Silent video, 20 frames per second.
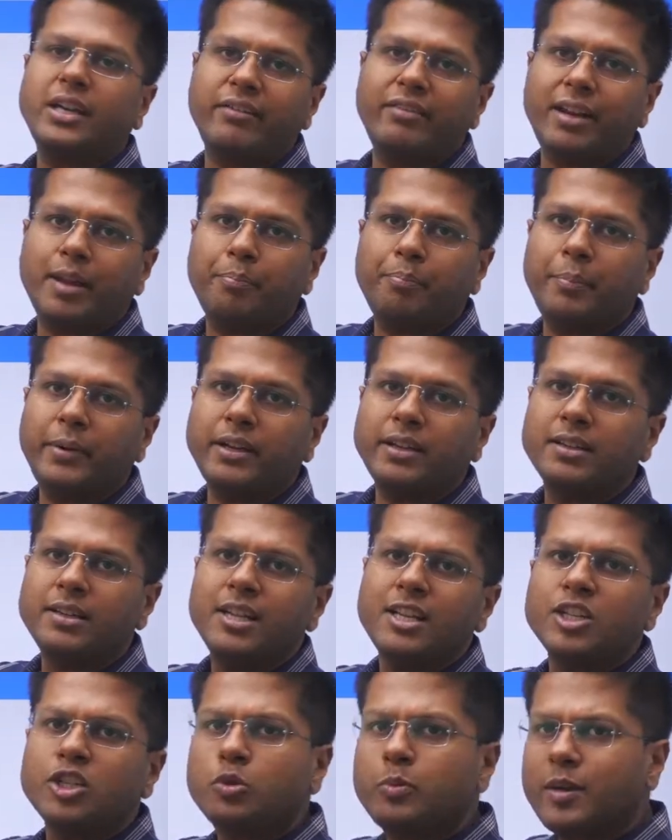development,
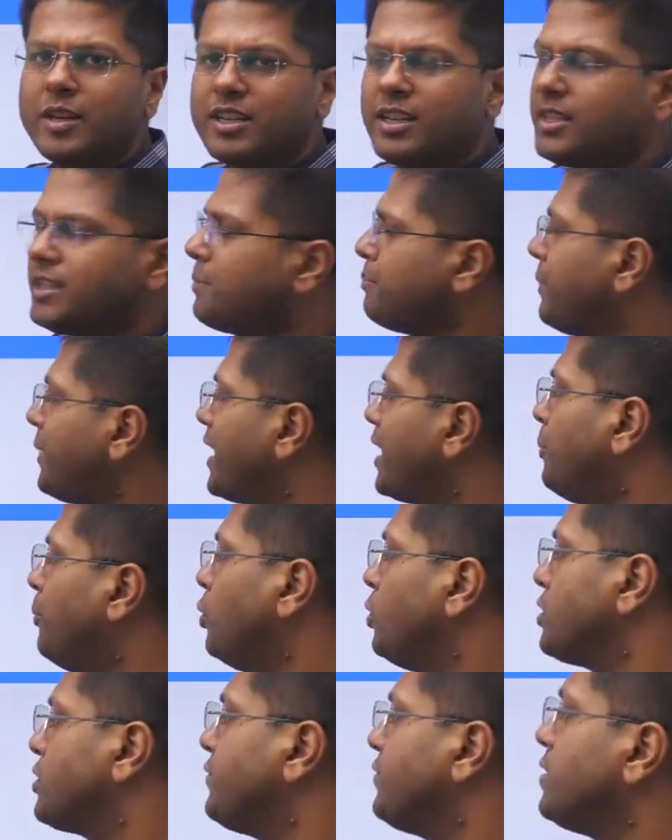especially the mega
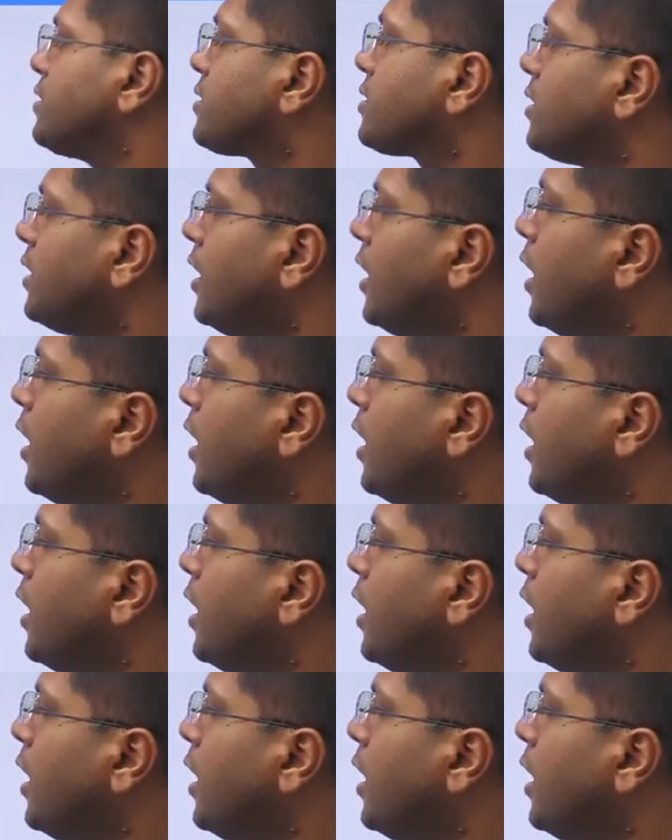ports first.